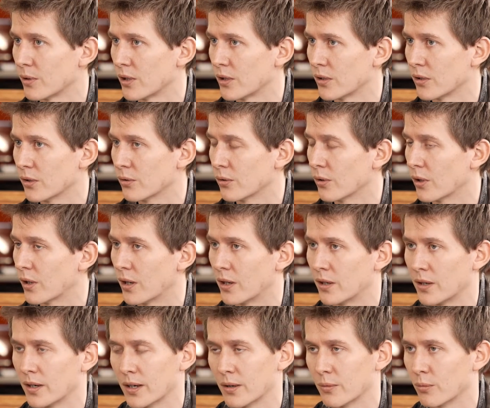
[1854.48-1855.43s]
where you
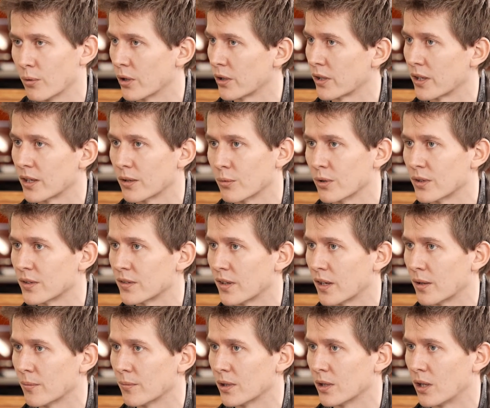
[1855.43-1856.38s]
are uh, working with
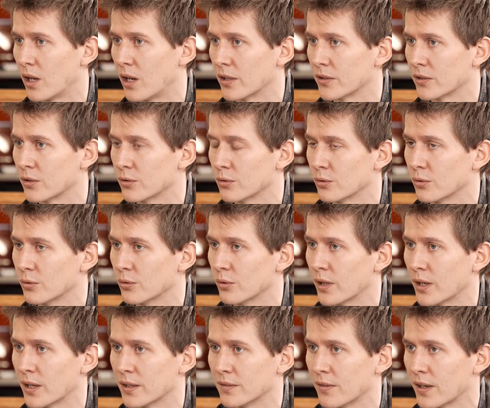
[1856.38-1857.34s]
them a lot. You do
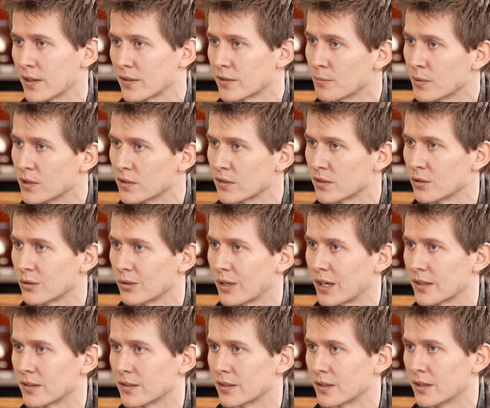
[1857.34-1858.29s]
uh, investments
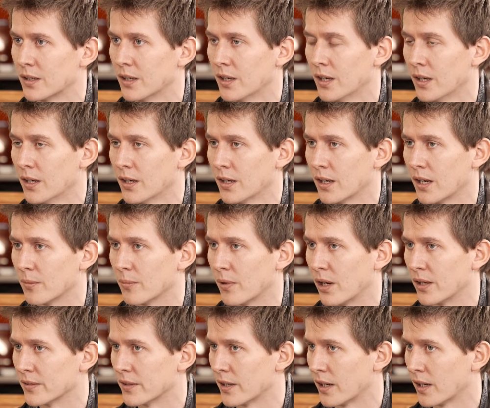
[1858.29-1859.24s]
together. Um,
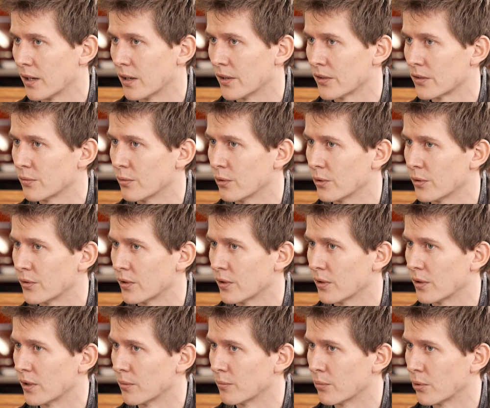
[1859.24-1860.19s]
Andreas was
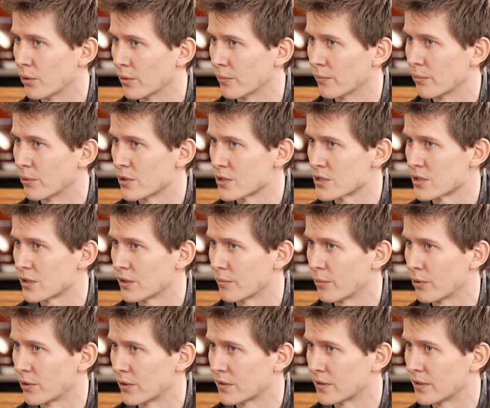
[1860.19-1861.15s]
an important per-
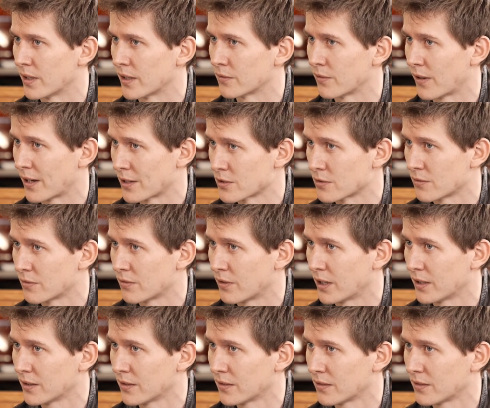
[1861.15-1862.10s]
person at Fashion
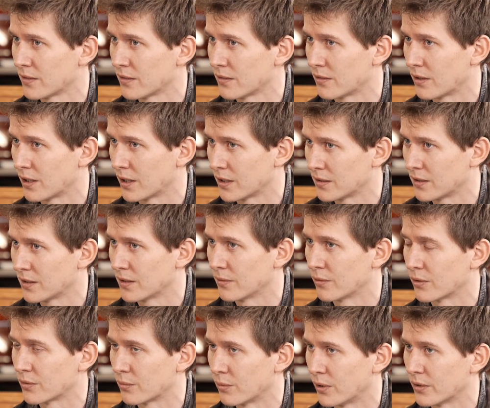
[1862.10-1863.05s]
Friends, yes. right? He
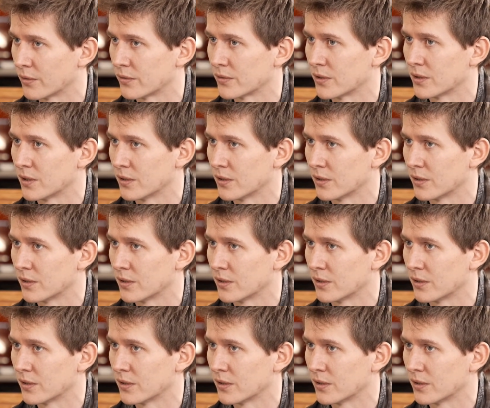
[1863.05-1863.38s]
was one yep. of the